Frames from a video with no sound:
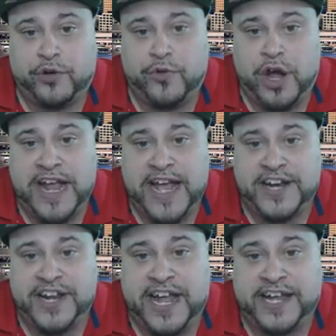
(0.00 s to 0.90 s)

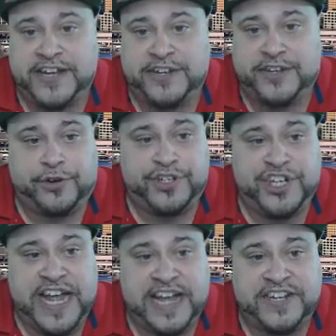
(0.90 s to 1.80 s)
wrong-headed and
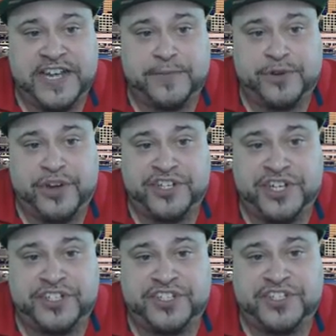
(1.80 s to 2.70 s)
encouraging
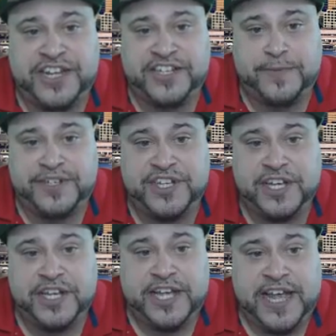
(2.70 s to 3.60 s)
anti-immigration sentiment
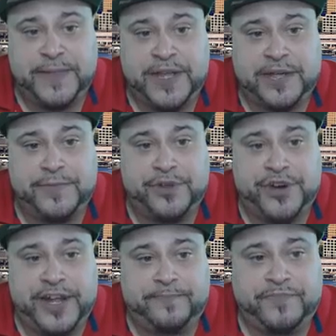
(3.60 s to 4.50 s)
in the
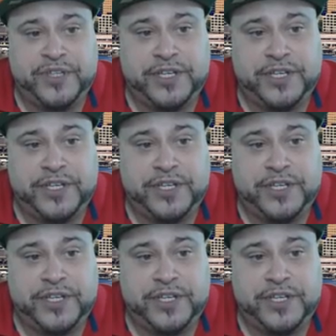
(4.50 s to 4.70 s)
community.